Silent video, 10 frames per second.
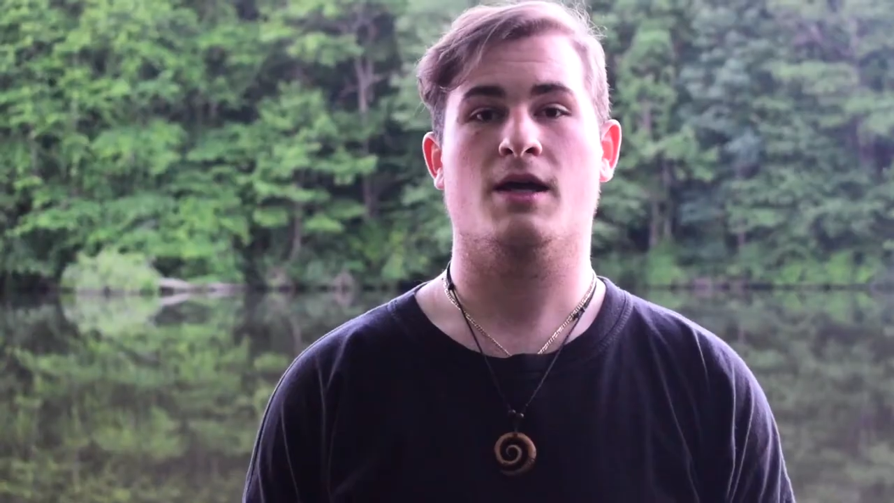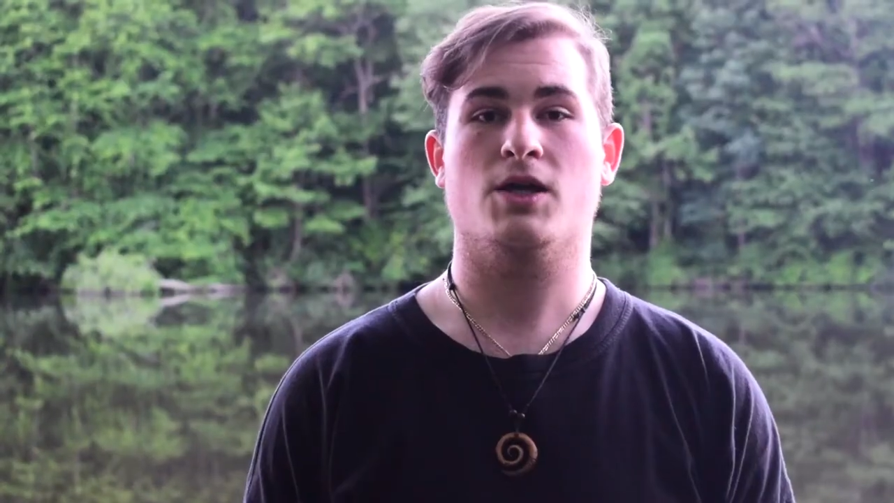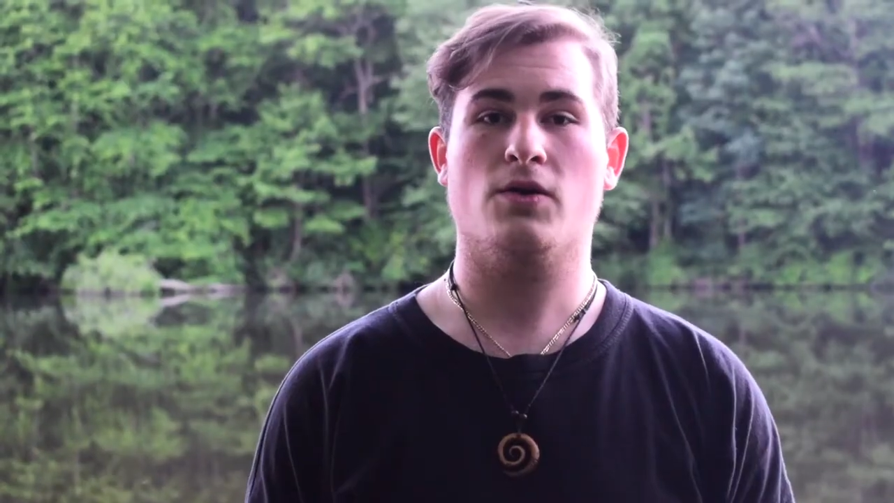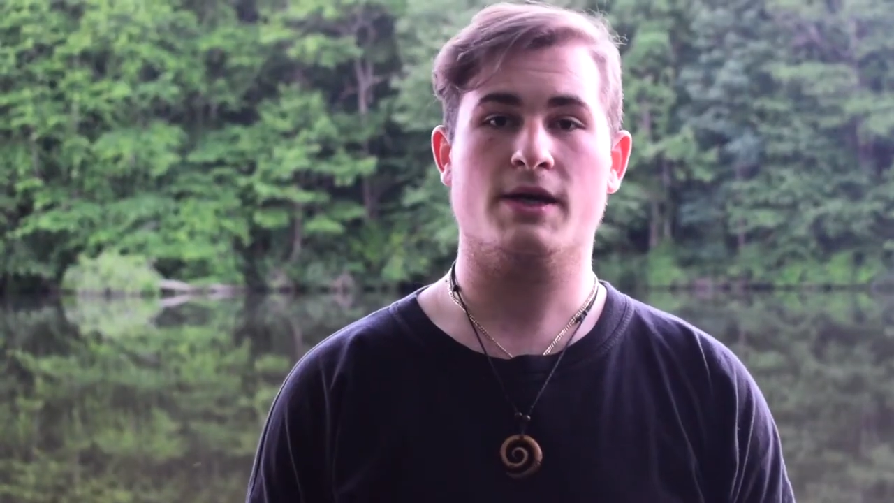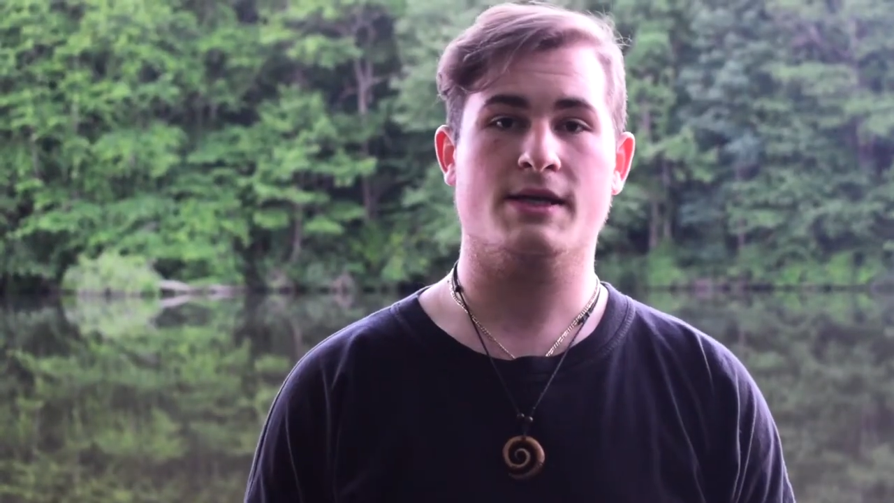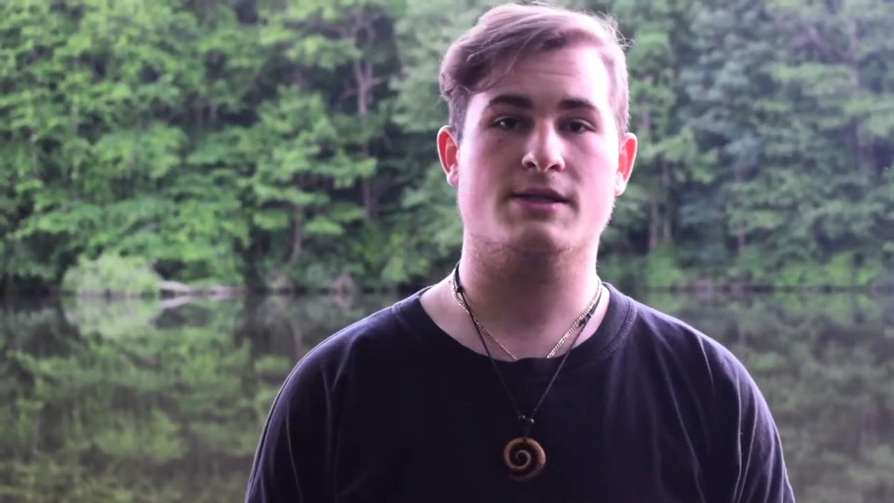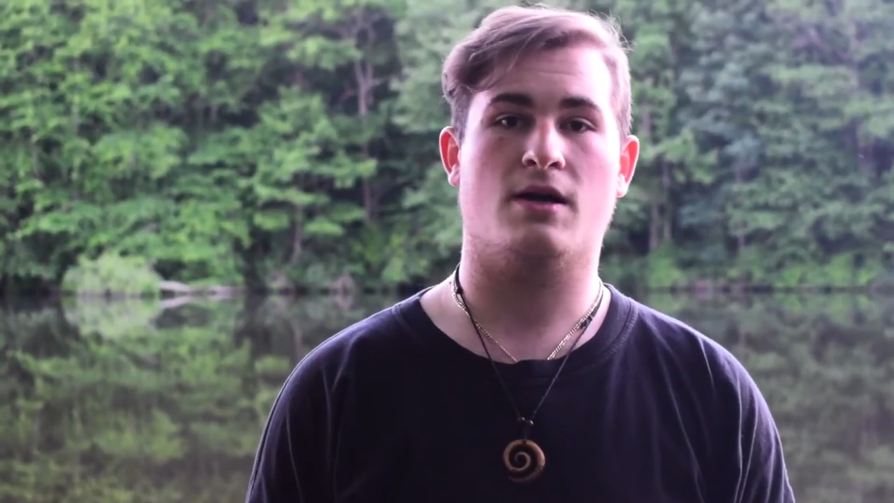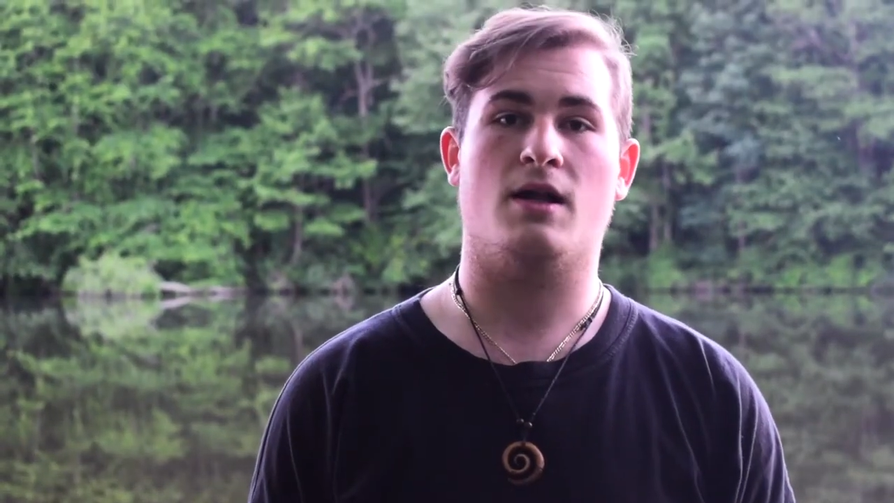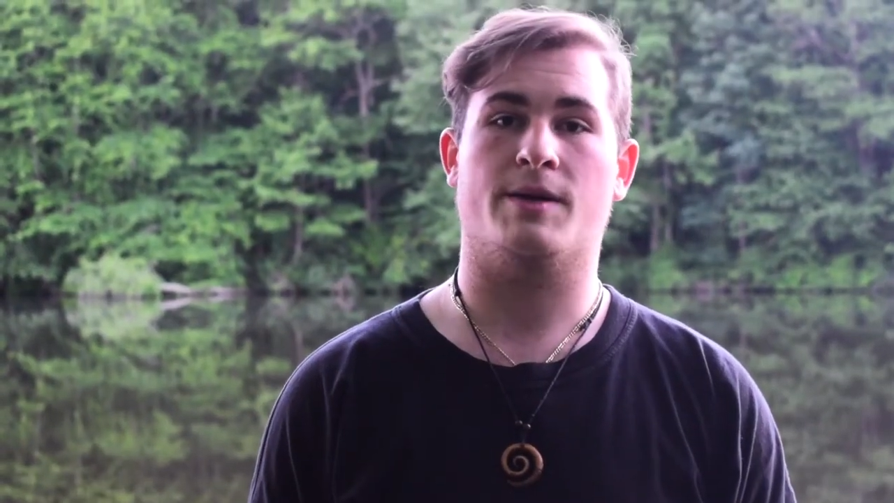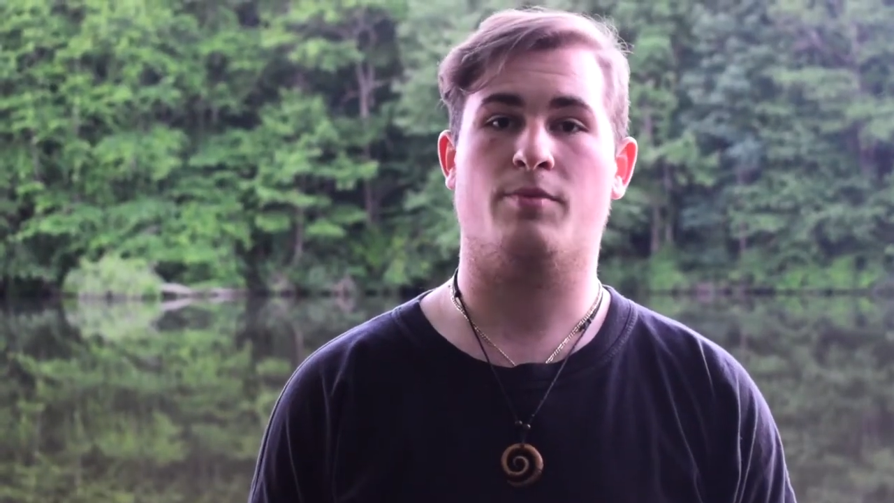Yogis
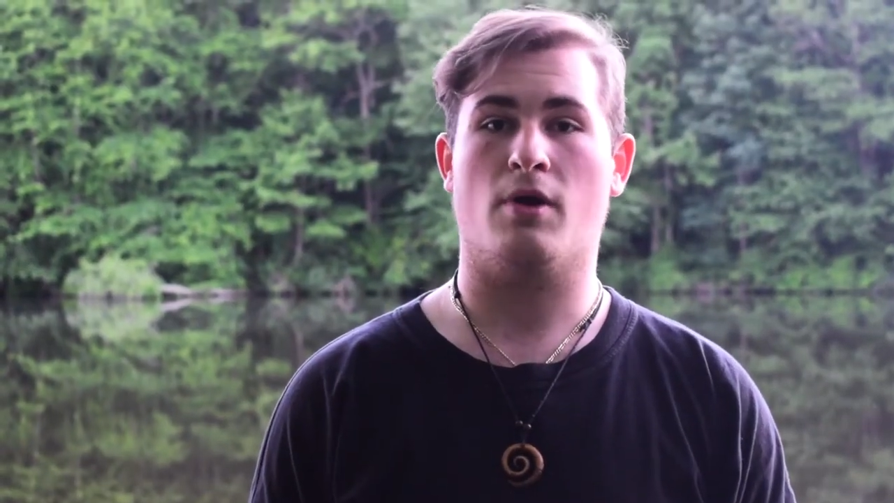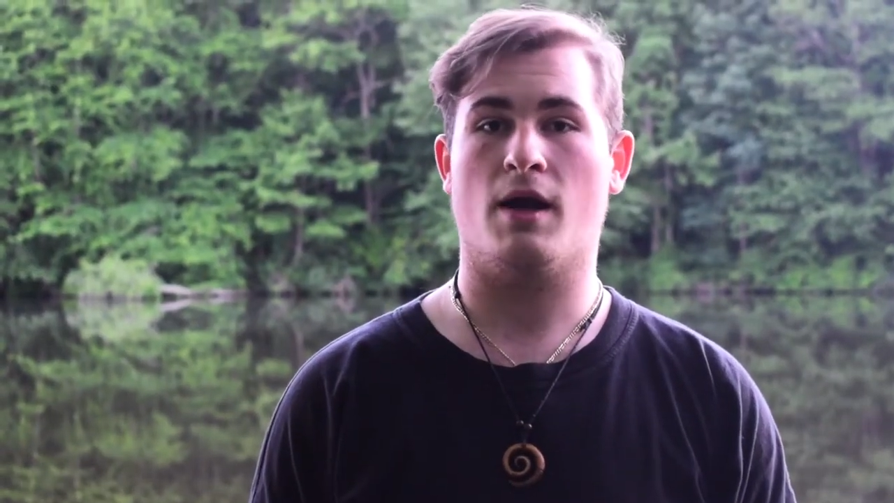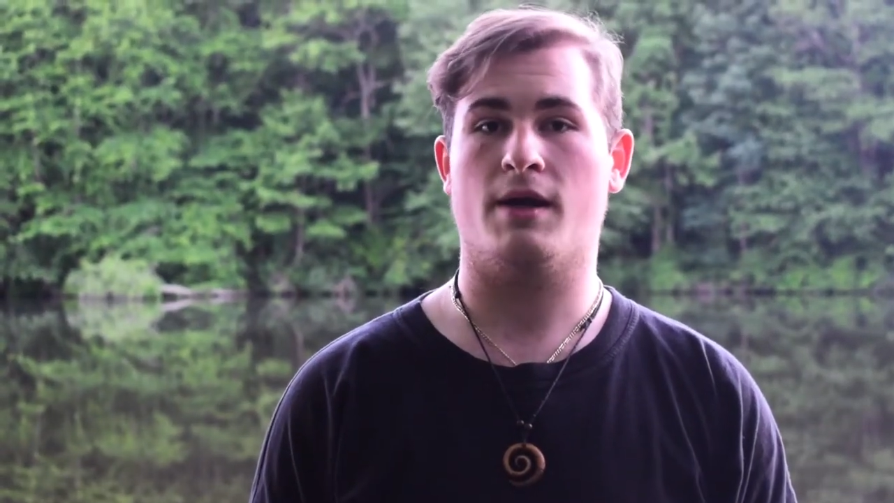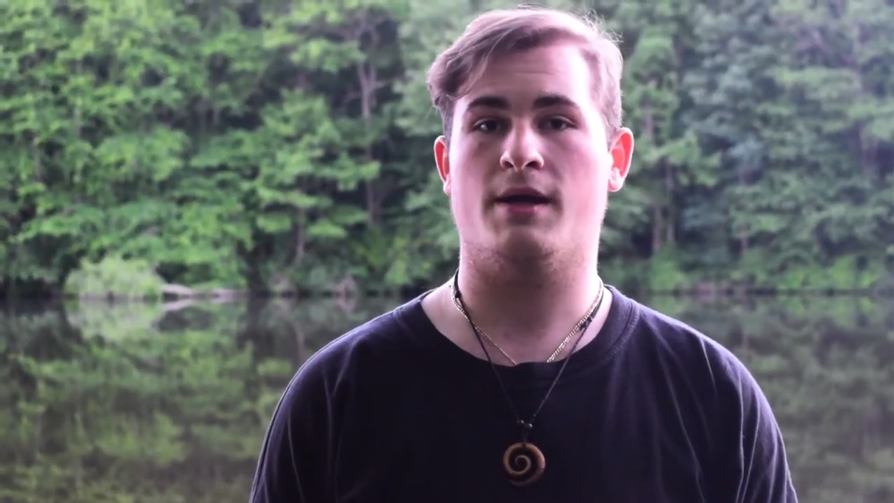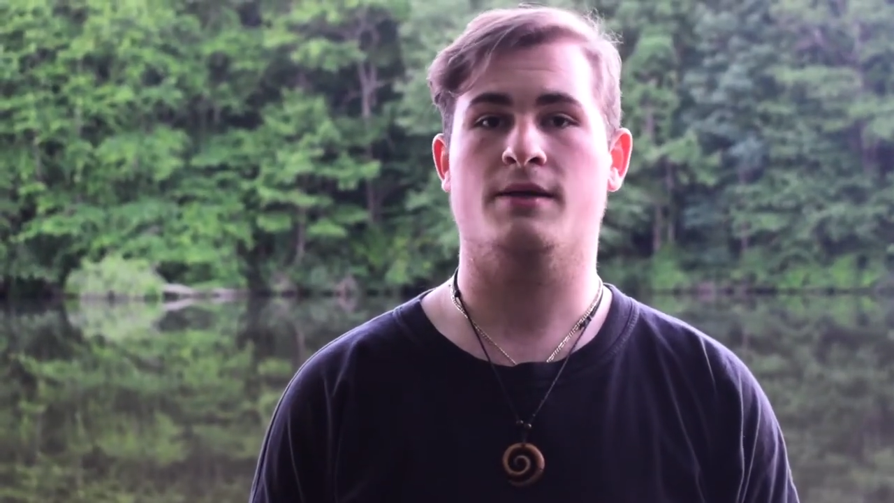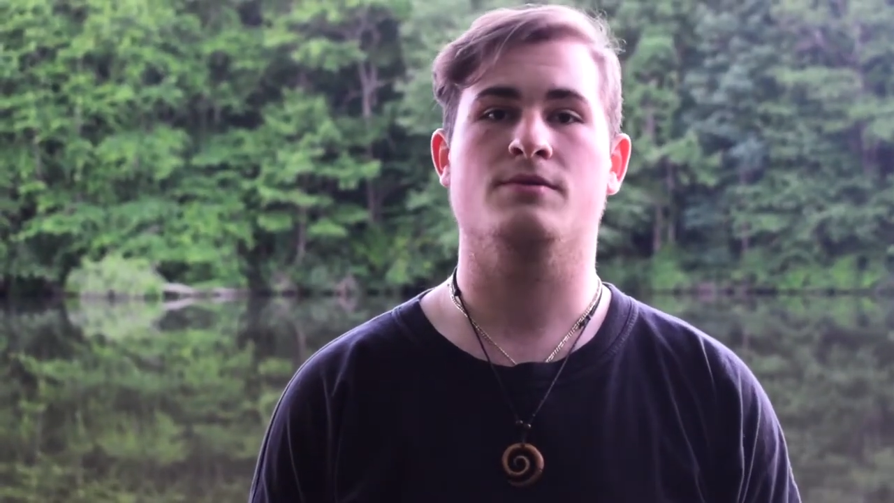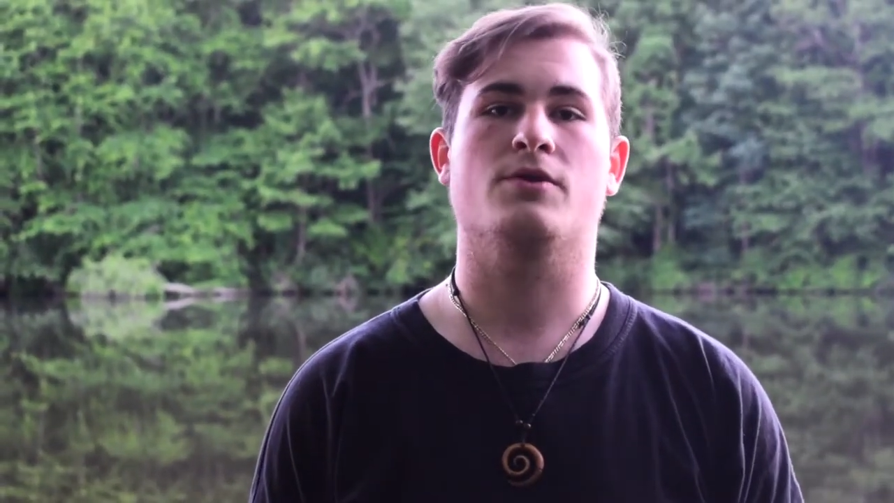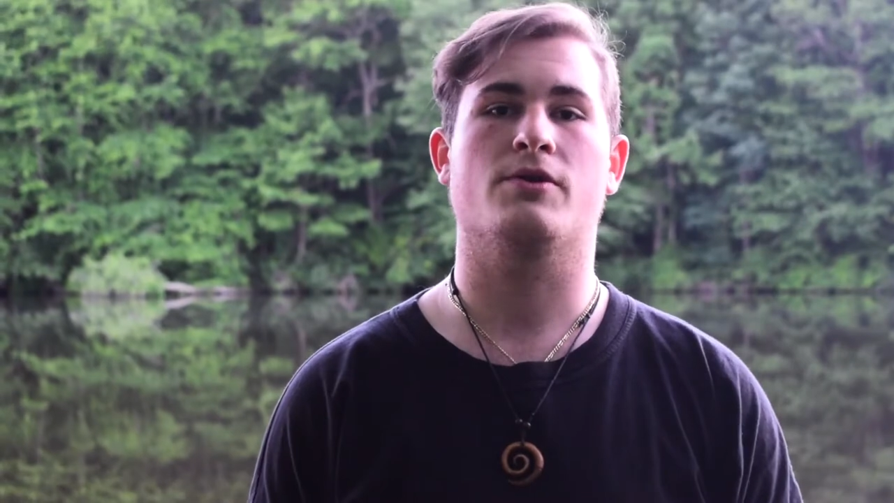call it prana,